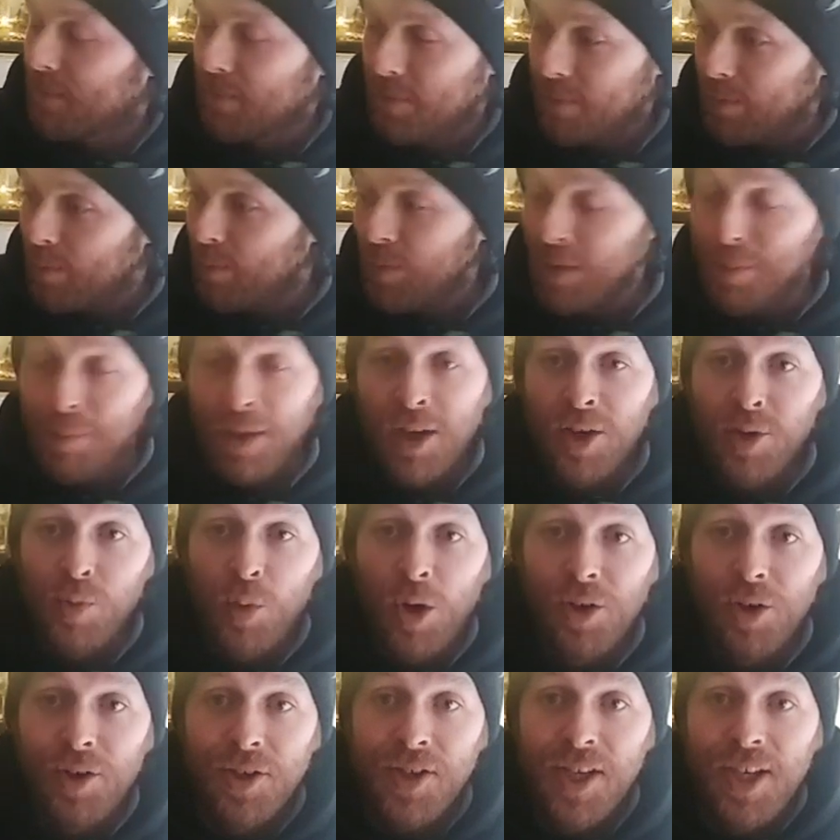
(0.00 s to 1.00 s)
Because what does
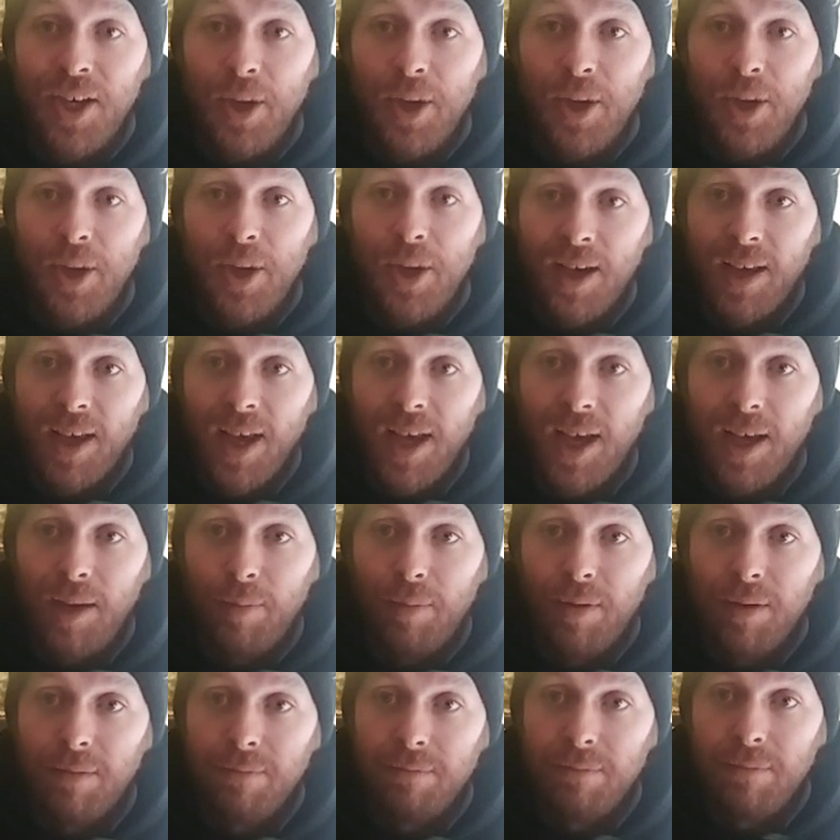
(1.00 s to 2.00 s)
he do in that game?
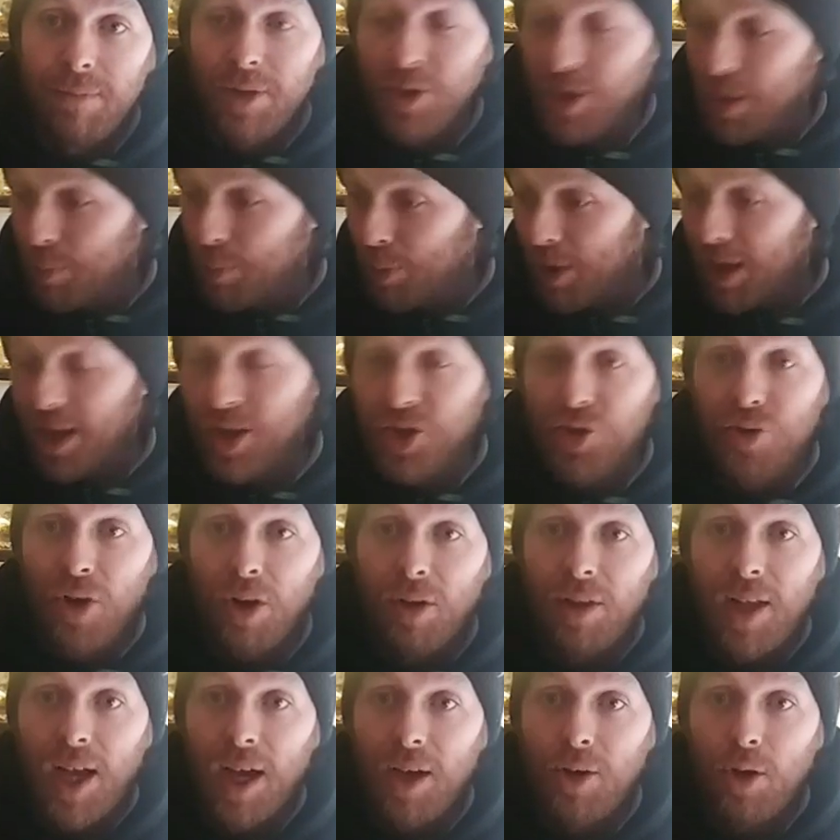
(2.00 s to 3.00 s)
Does he play a strong
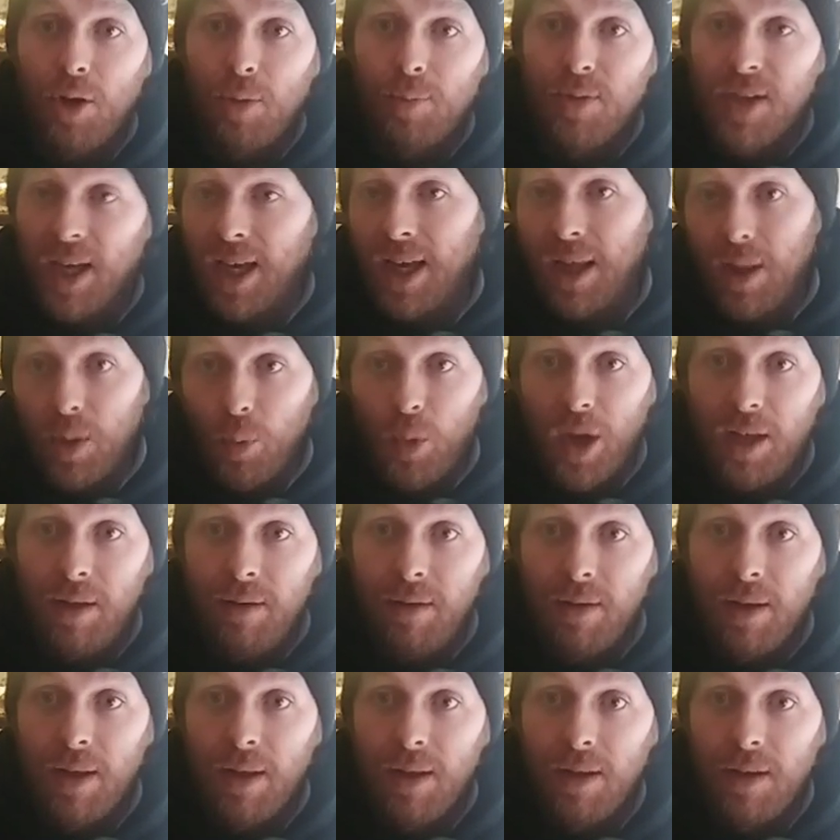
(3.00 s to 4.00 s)
lineup to get the win?
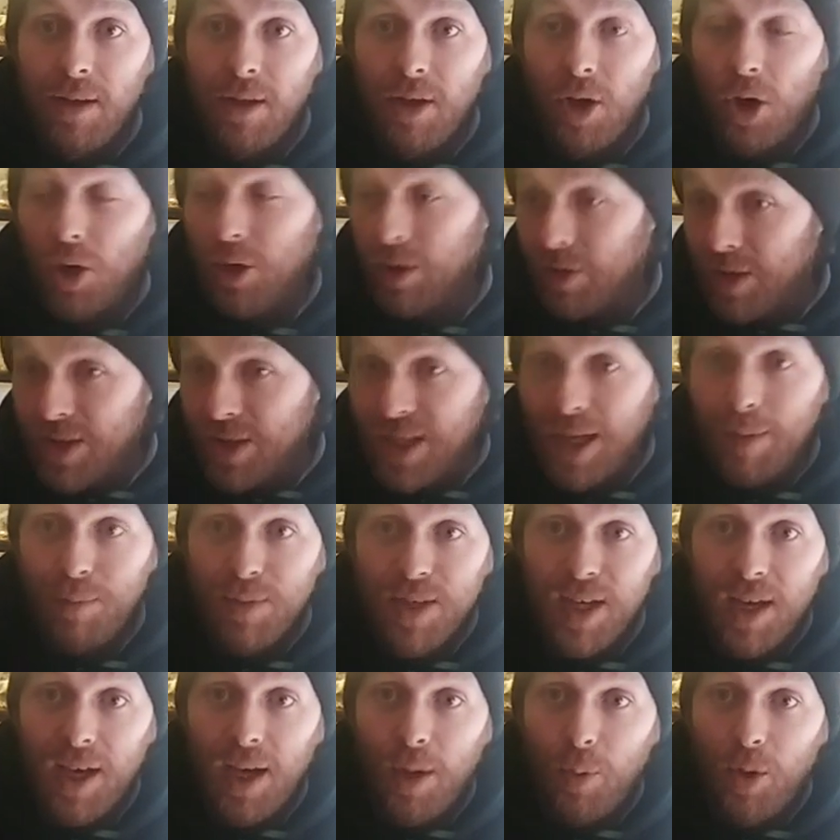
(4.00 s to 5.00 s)
Or attempt to
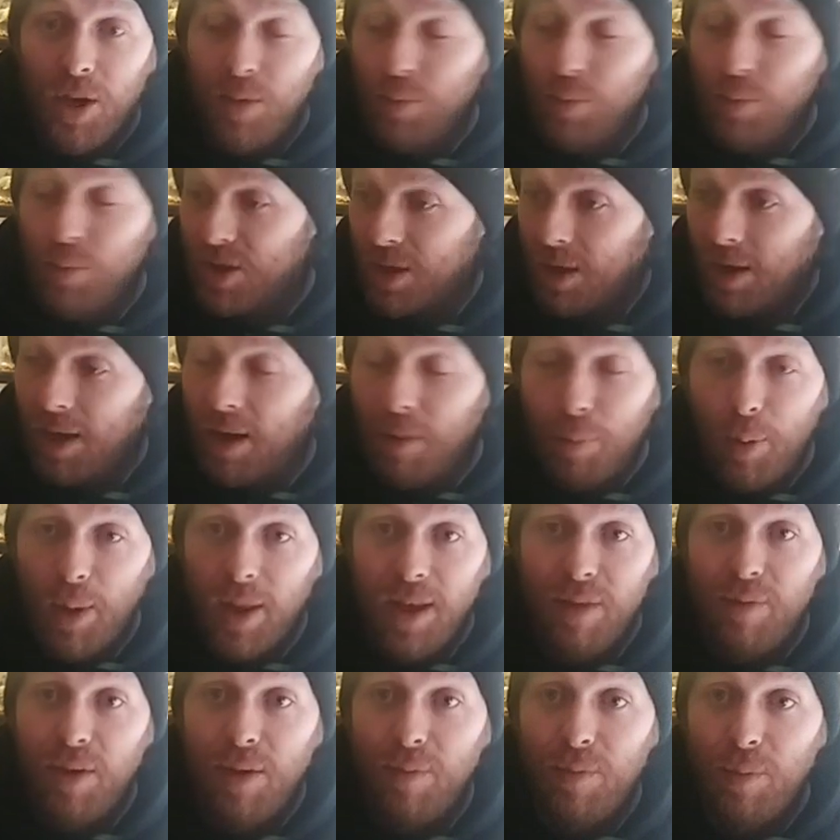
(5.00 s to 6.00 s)
get a win, which I believe
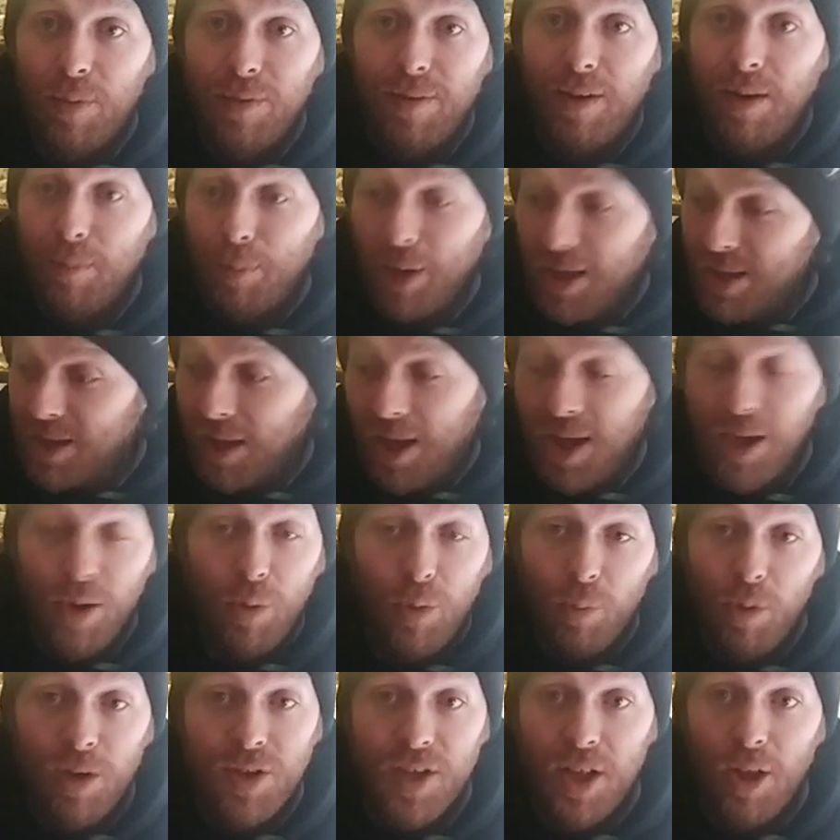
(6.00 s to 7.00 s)
even with our best lineup we
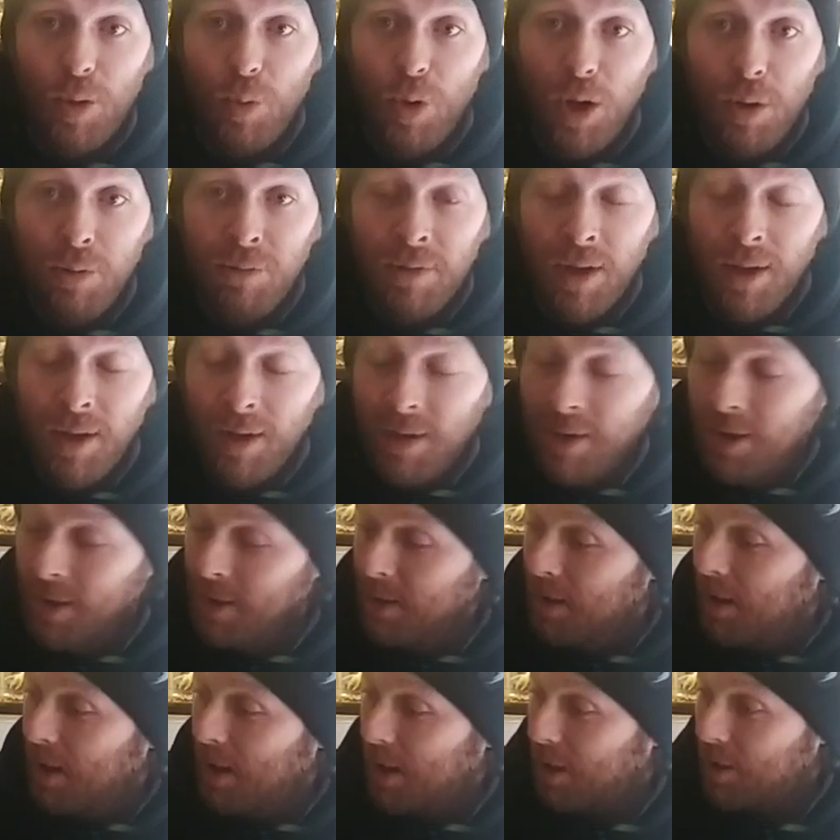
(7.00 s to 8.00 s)
still won't,
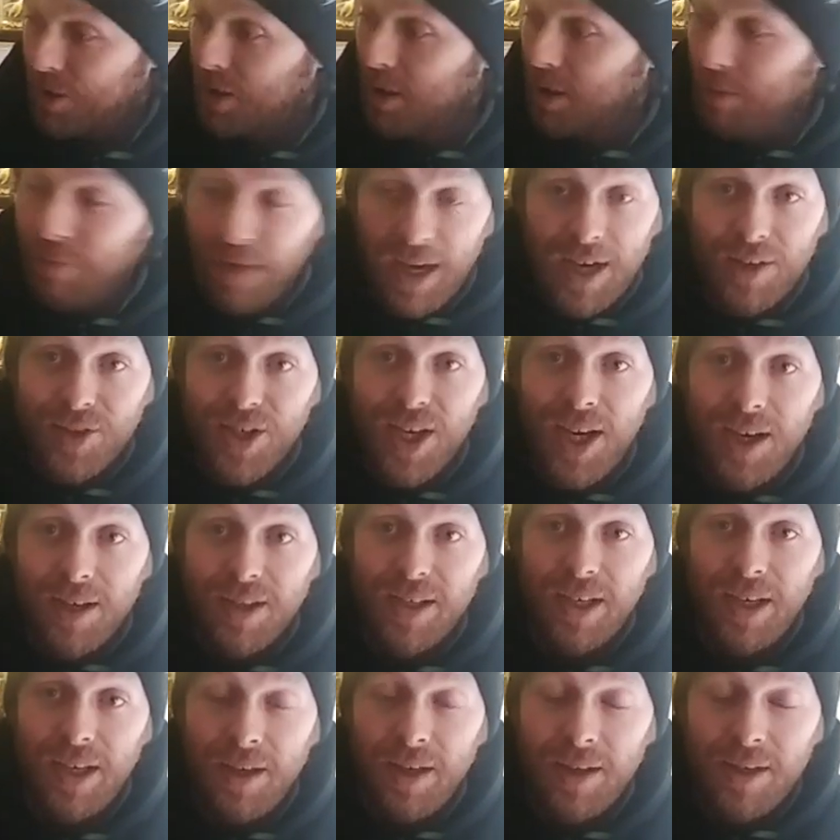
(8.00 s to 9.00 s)
because of our
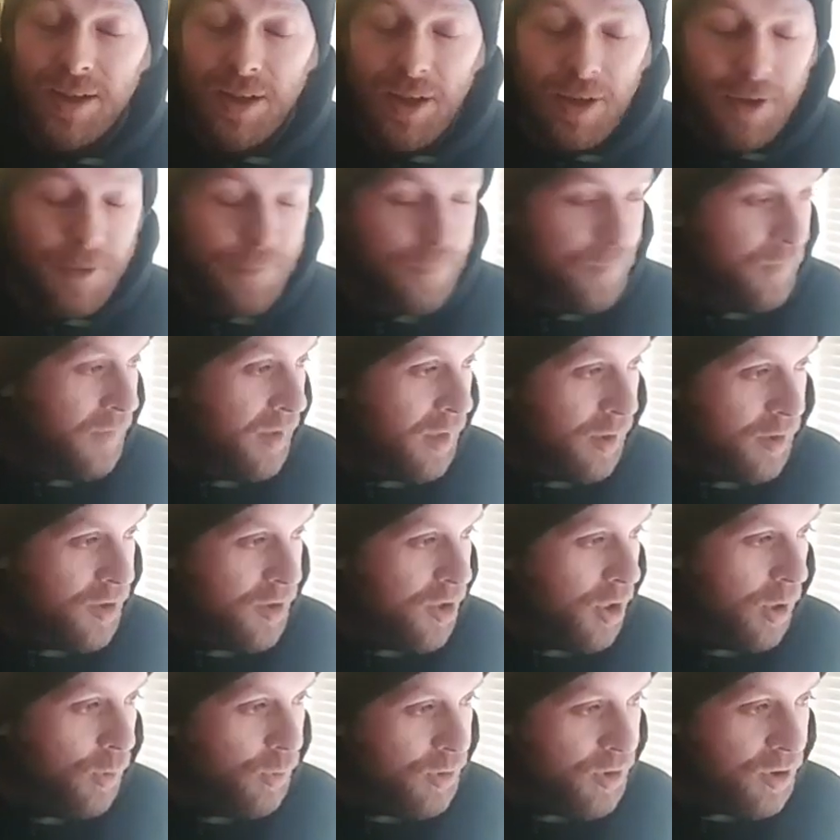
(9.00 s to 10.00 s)
tactics. So
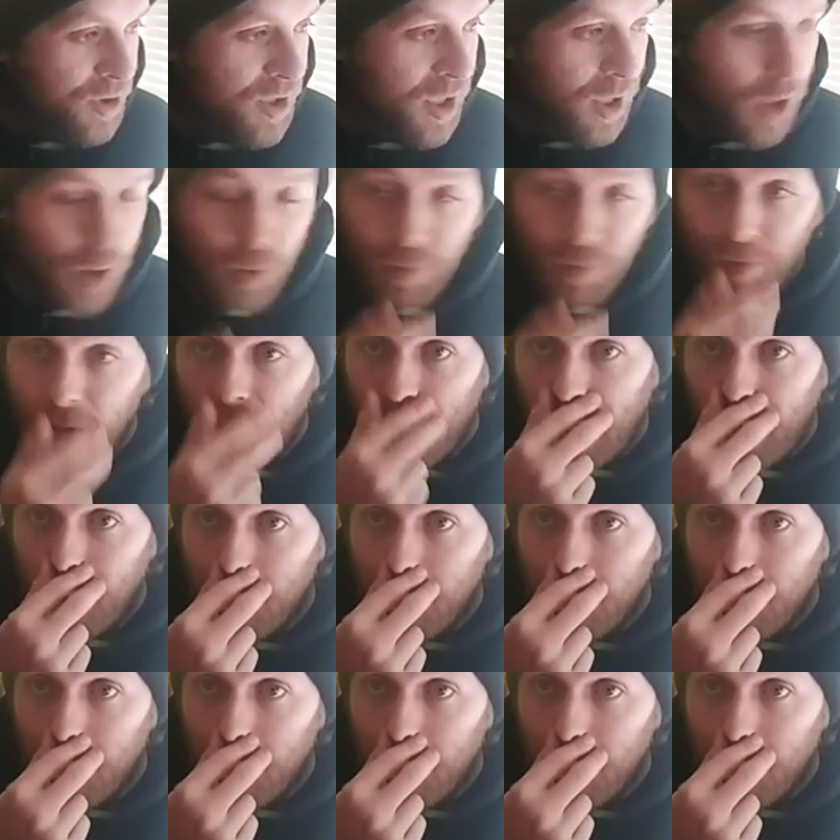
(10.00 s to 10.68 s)
does he go for that?